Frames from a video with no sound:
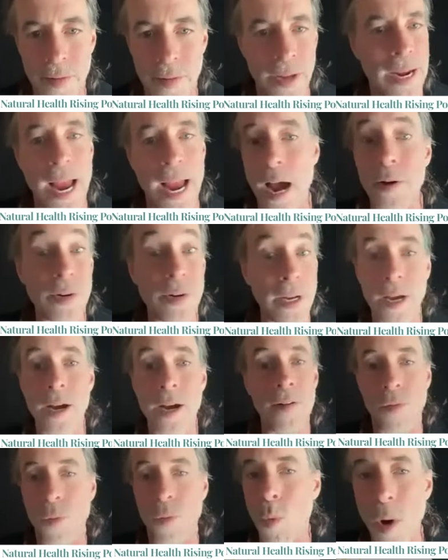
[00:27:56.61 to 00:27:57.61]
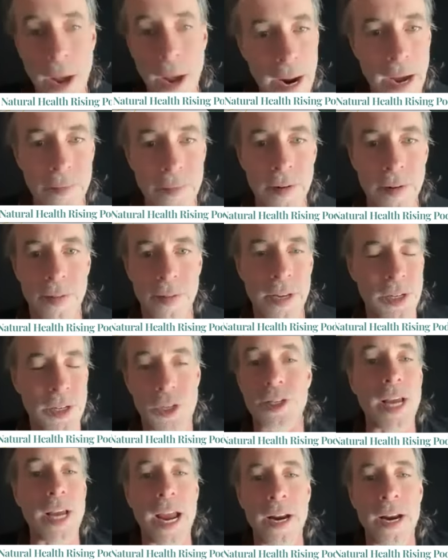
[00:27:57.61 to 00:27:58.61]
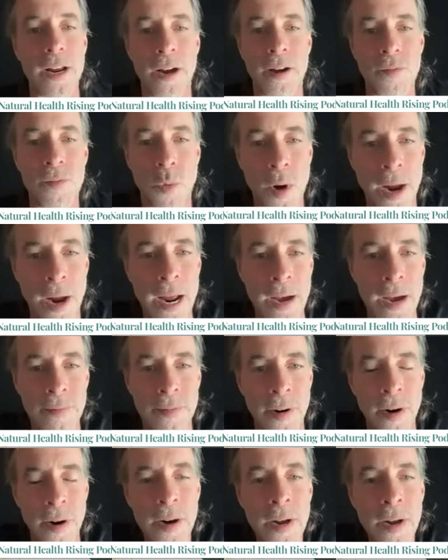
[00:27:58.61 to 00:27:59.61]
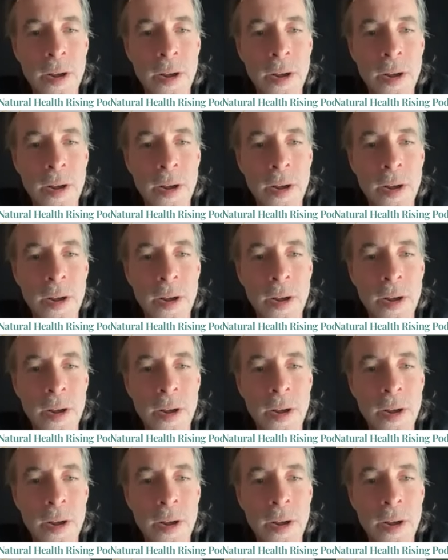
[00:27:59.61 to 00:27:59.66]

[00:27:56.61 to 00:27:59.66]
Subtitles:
the county of whatever, the state of whatever.